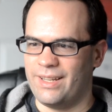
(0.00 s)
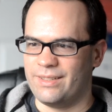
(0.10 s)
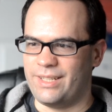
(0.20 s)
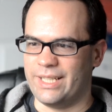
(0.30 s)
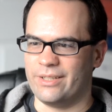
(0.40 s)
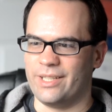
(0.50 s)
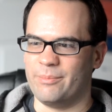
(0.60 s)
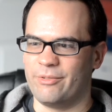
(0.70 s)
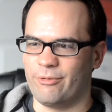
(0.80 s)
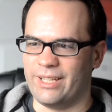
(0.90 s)

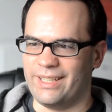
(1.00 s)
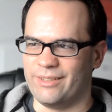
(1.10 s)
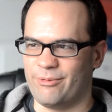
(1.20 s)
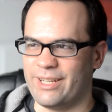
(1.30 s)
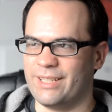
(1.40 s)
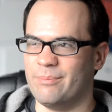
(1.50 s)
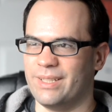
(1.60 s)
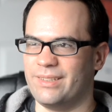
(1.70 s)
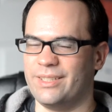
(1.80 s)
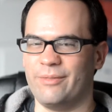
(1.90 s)
DRM-free Franken
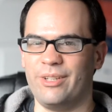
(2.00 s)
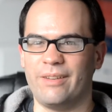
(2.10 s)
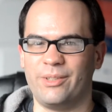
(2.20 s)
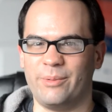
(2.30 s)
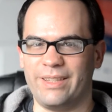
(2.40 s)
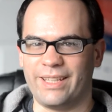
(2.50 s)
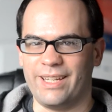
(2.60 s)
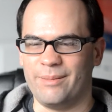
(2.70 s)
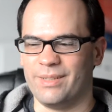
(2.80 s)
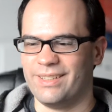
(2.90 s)
build if you have to win the
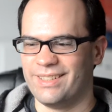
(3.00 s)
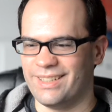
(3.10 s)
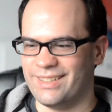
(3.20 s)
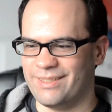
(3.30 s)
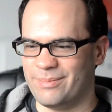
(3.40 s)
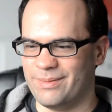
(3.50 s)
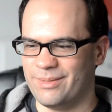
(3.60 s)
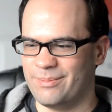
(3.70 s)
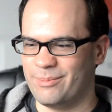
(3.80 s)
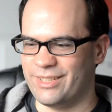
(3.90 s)
game
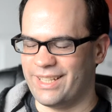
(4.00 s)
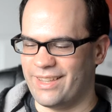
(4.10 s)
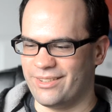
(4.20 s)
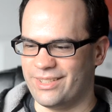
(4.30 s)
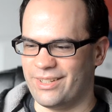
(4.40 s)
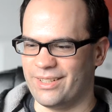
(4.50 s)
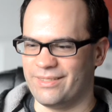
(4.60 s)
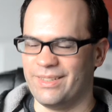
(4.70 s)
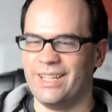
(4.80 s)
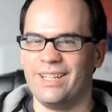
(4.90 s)
put together, so I
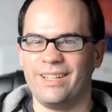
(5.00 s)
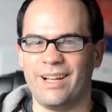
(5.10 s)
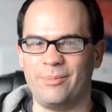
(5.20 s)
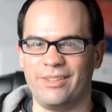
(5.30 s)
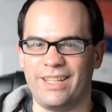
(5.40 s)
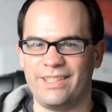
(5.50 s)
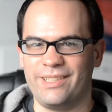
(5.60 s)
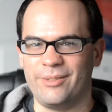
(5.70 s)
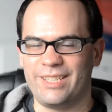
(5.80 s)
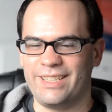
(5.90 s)
could upload that
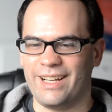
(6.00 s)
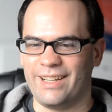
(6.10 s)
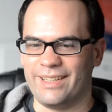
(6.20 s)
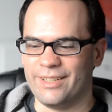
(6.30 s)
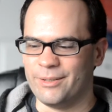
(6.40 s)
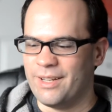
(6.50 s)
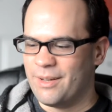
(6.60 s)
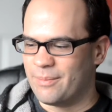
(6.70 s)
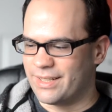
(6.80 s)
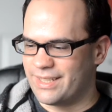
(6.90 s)
to itch.io.
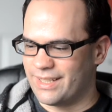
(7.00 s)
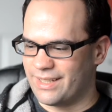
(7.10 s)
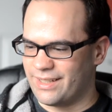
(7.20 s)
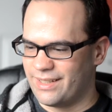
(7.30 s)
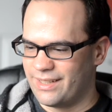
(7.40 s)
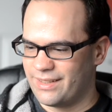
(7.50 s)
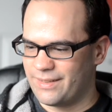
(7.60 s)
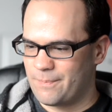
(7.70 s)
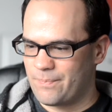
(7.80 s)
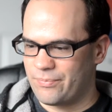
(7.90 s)
But the
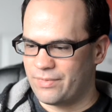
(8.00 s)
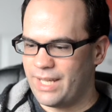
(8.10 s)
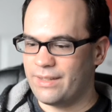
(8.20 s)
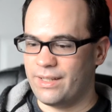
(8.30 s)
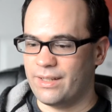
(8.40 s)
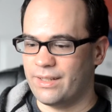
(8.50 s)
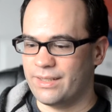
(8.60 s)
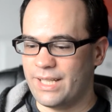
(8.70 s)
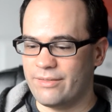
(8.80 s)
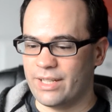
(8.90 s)

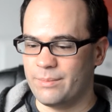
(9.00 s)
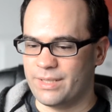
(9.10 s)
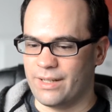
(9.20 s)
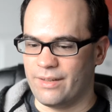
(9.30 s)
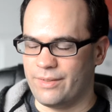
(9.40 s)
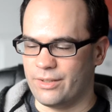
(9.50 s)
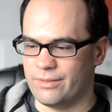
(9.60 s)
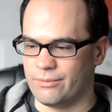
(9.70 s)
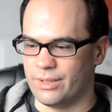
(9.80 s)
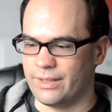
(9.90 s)
set of items I feel
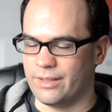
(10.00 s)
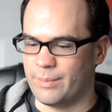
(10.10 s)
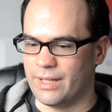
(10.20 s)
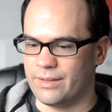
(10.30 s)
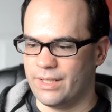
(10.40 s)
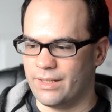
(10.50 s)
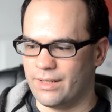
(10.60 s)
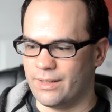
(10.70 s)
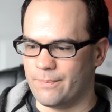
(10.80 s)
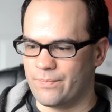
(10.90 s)
really good about.
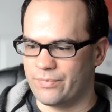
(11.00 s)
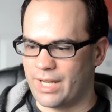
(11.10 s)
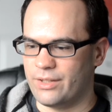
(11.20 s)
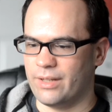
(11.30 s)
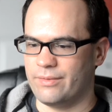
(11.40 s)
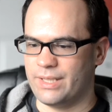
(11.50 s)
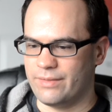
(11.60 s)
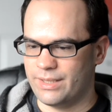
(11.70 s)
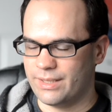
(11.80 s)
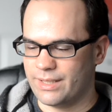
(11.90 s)
I do have
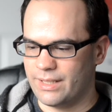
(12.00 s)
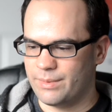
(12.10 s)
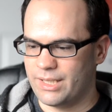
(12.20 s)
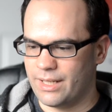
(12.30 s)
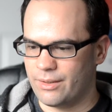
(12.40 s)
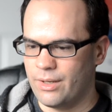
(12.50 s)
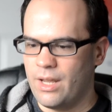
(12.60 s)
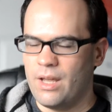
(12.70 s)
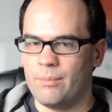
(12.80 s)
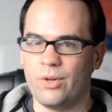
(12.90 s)
76 items now.
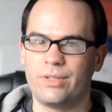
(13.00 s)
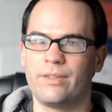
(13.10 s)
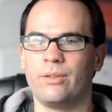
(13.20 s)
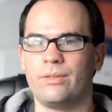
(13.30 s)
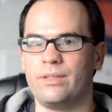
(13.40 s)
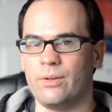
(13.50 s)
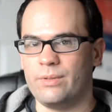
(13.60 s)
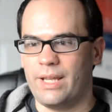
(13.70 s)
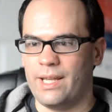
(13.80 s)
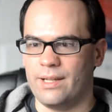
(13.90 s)
Most of those don't
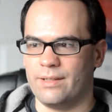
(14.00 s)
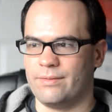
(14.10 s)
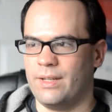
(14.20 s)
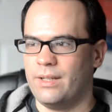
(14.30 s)
have